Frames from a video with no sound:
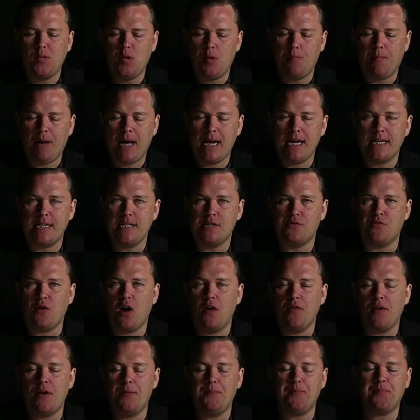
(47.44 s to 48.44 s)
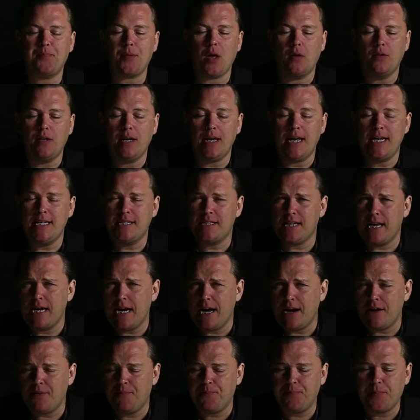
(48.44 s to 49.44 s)
The palate is rather on the light side
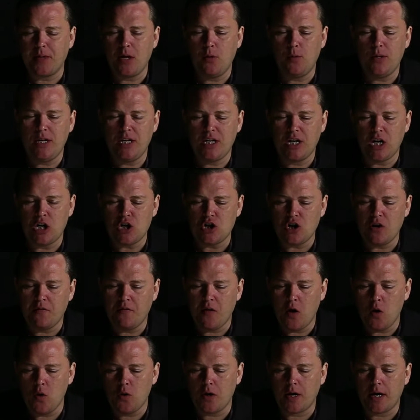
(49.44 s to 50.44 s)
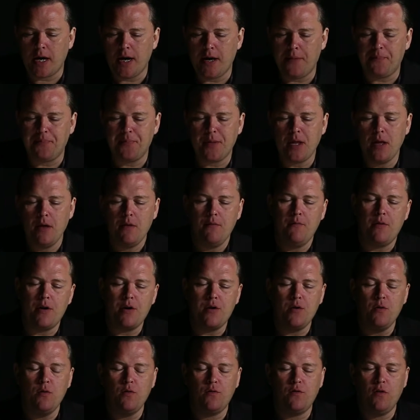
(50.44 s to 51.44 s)
here, no indication of oak, uh, very
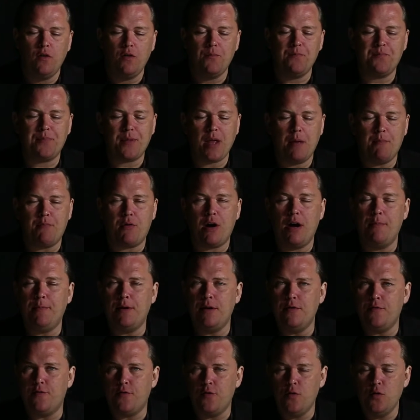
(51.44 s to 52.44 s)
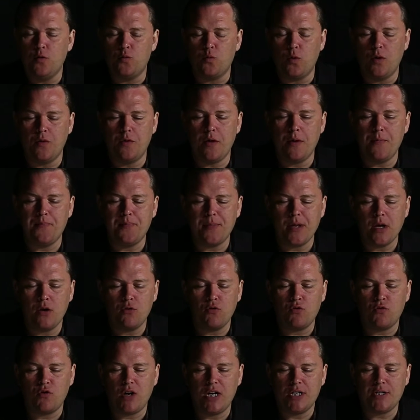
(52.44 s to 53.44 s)
youthful and primary fruit with
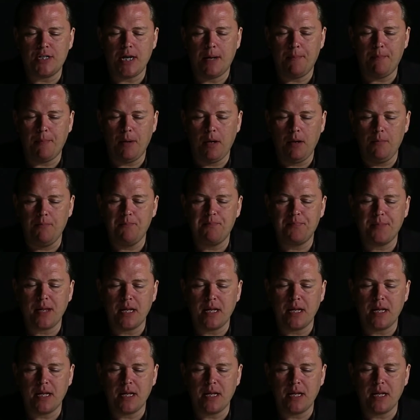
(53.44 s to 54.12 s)
crushed apple,